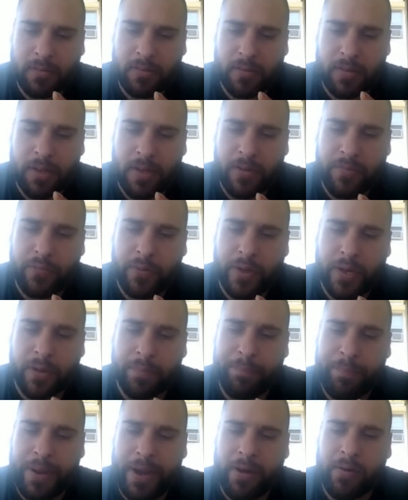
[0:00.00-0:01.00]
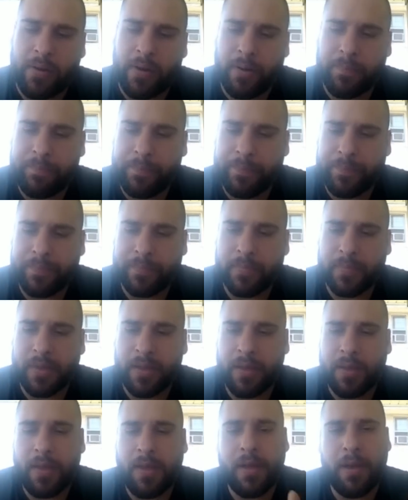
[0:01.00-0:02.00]
if we compare them,
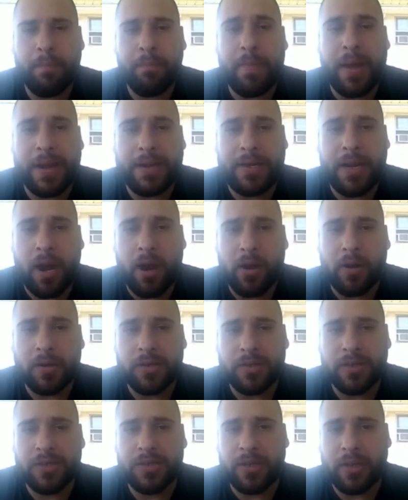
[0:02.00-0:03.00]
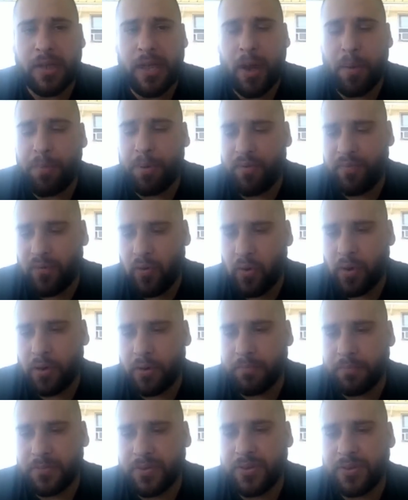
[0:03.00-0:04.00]
my dart still
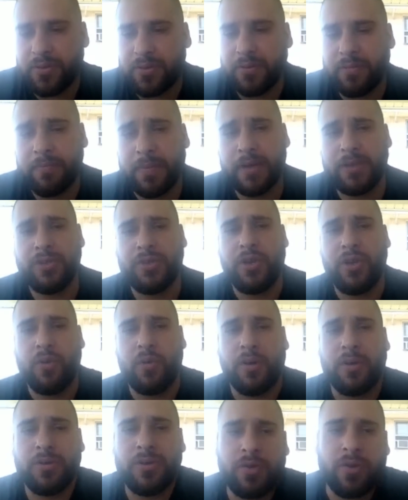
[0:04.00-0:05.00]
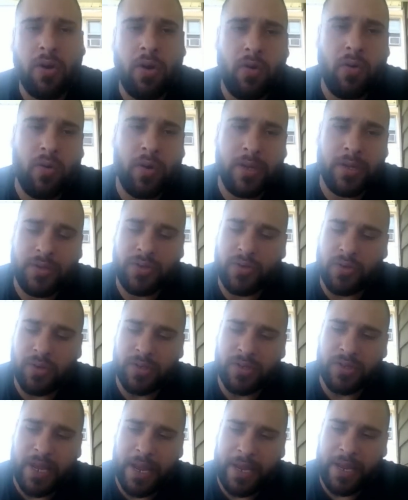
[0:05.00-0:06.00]
outperforms my Skewer. So as soon
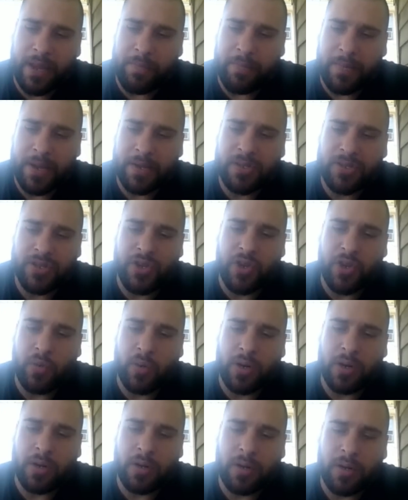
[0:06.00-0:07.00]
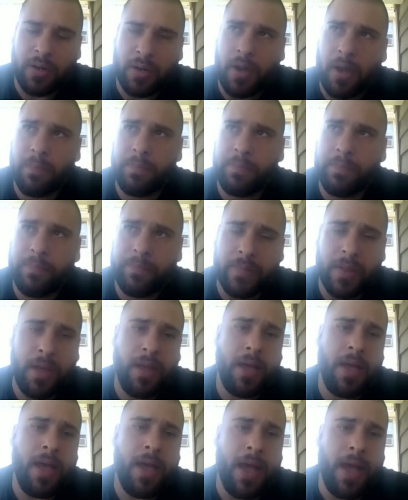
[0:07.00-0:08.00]
as I get my Skewer up,
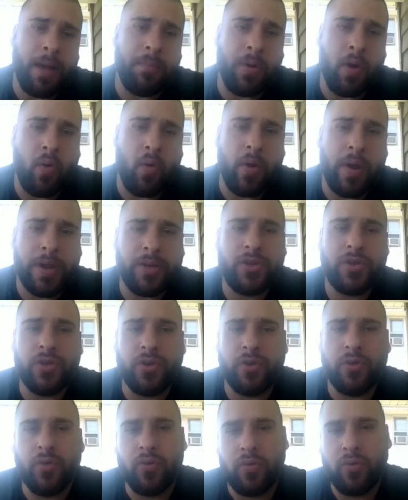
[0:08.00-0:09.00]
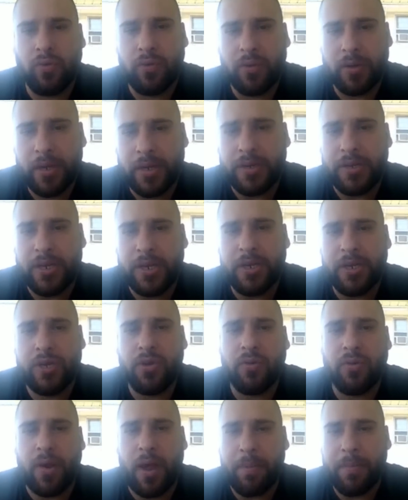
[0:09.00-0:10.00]
I'm going to
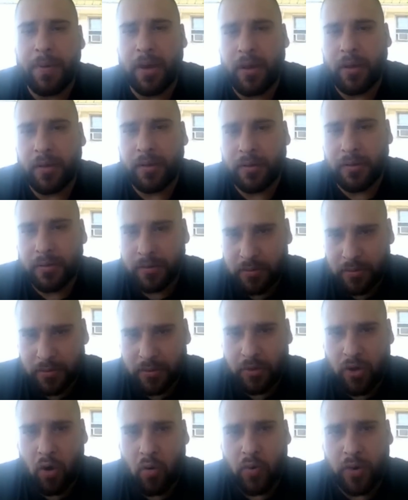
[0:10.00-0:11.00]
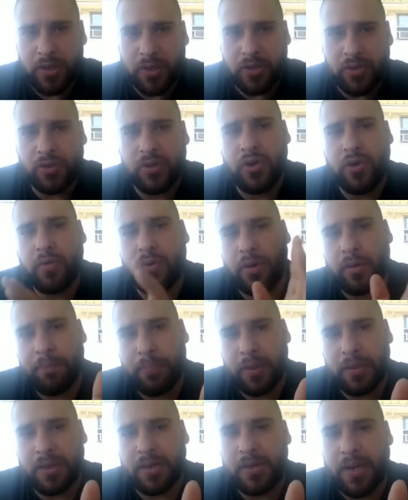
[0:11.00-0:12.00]
continue. I'm going to go with the Skewer,
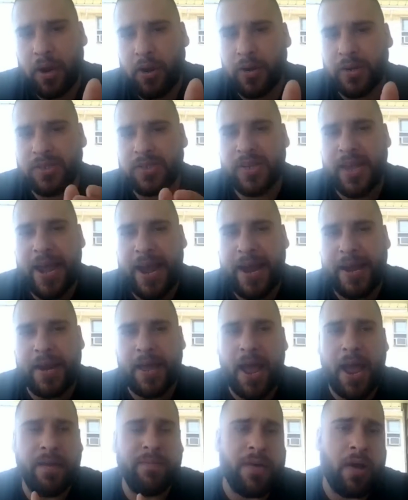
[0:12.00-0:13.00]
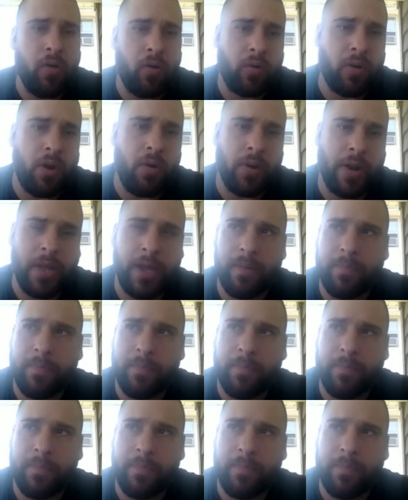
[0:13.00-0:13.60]
put the dart aside. I've outgrown it.